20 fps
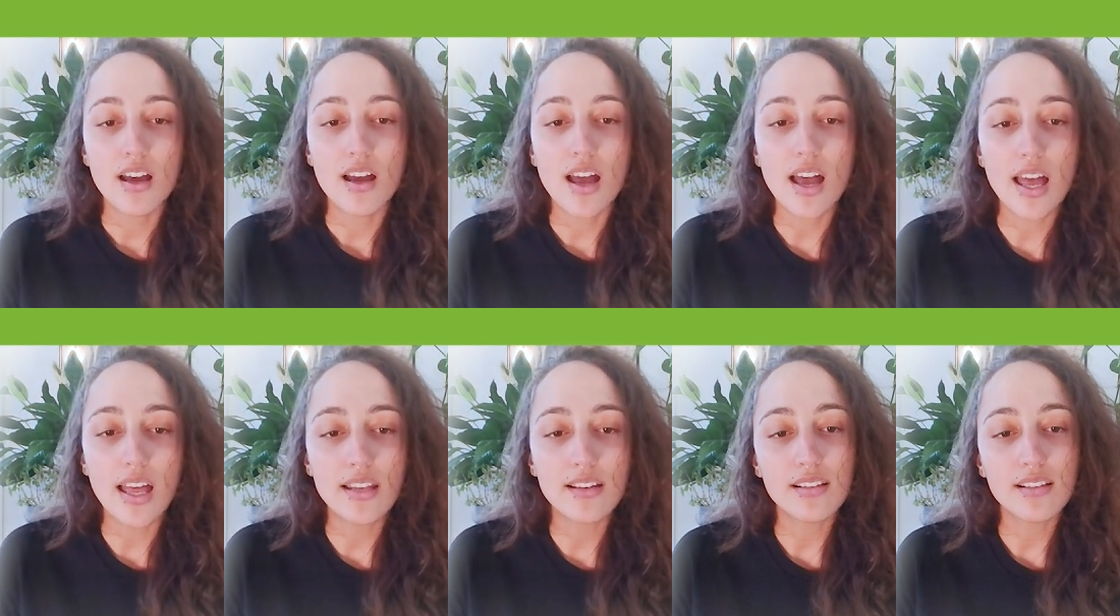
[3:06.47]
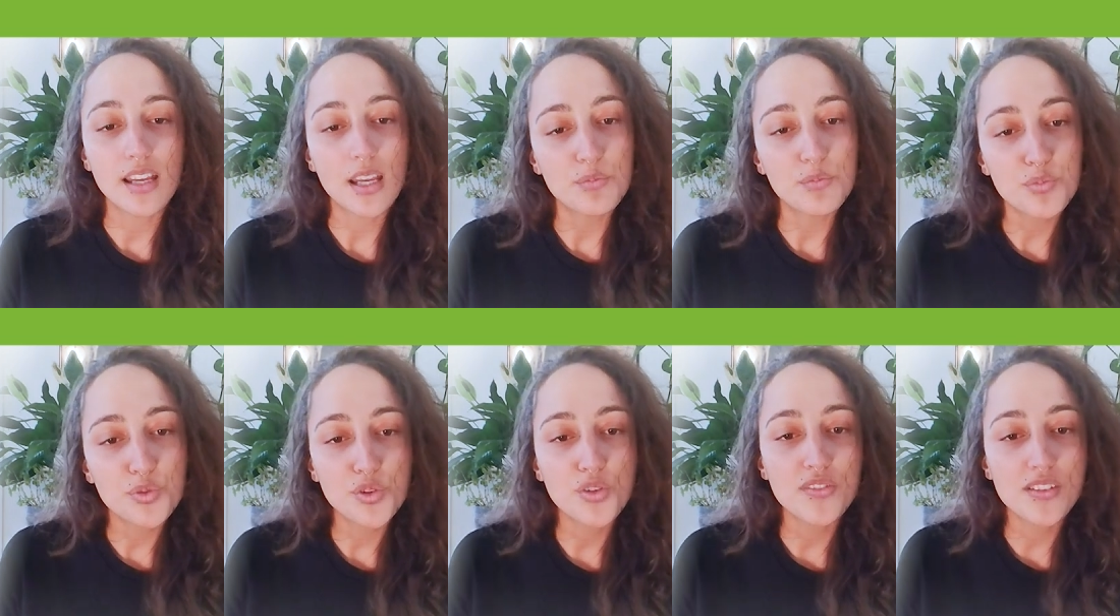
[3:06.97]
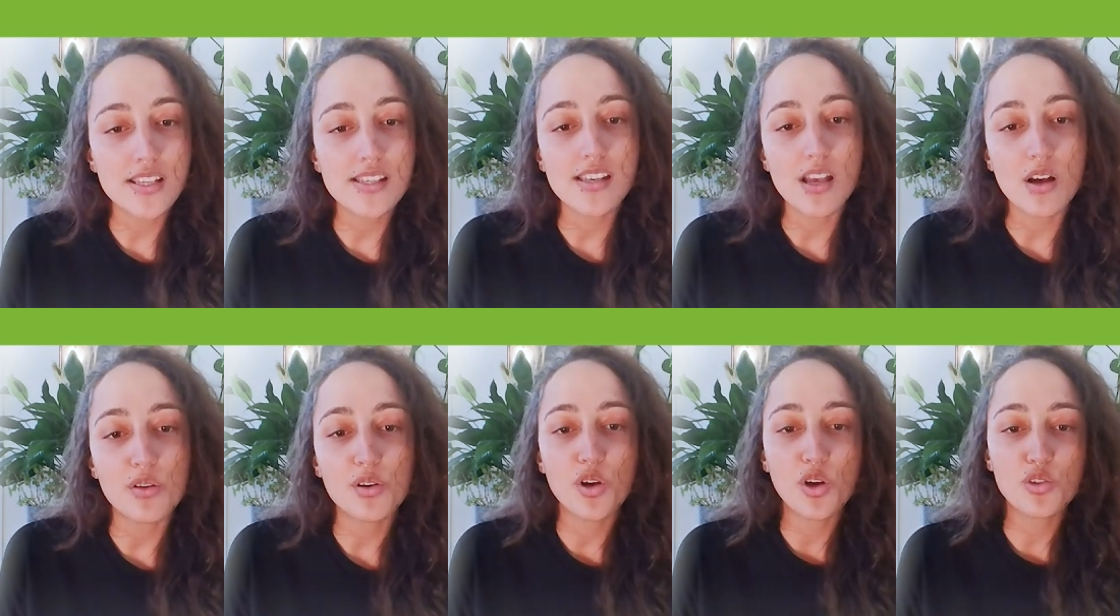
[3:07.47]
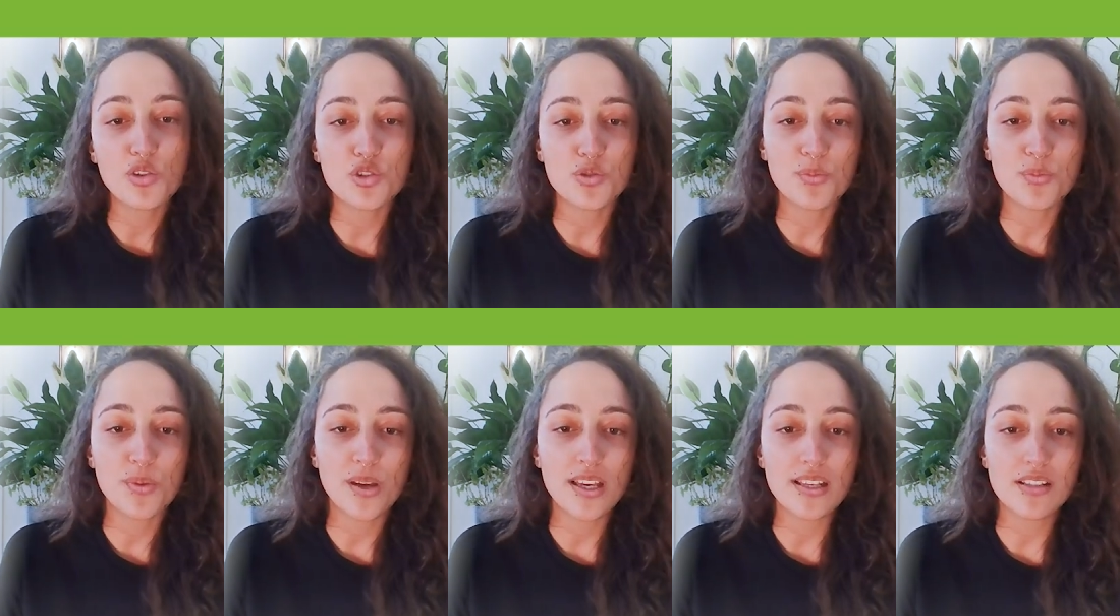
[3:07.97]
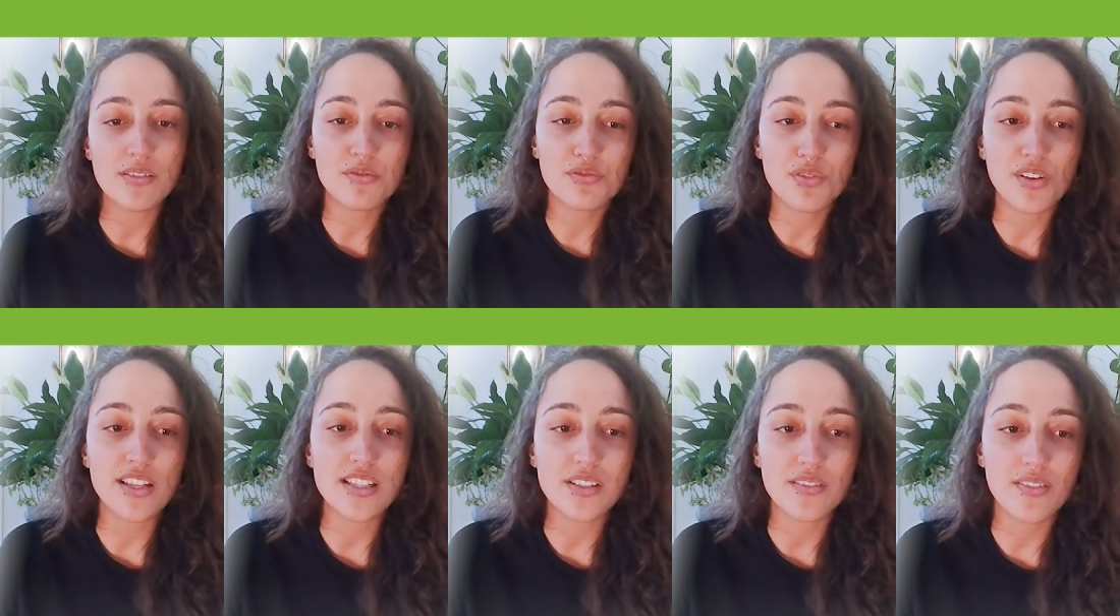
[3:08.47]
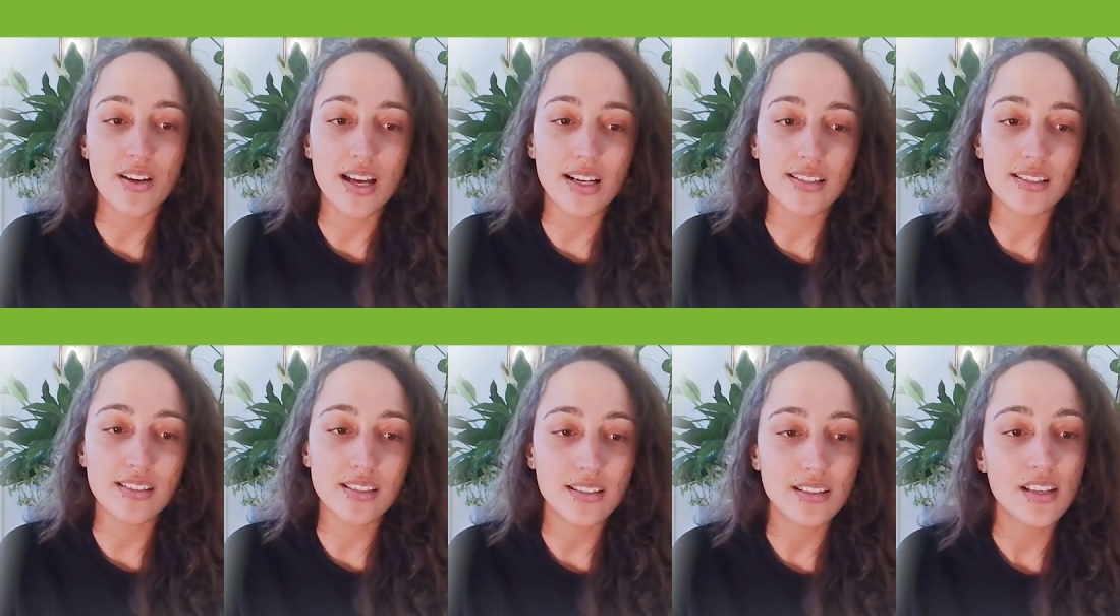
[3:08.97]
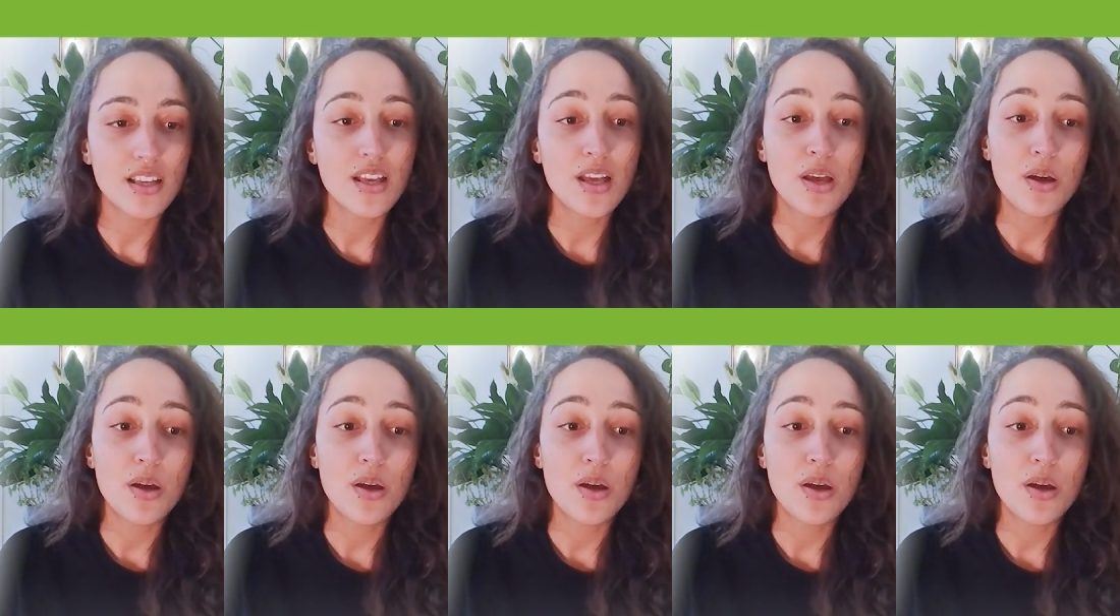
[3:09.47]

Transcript: And improving cell culture-based influenza vaccine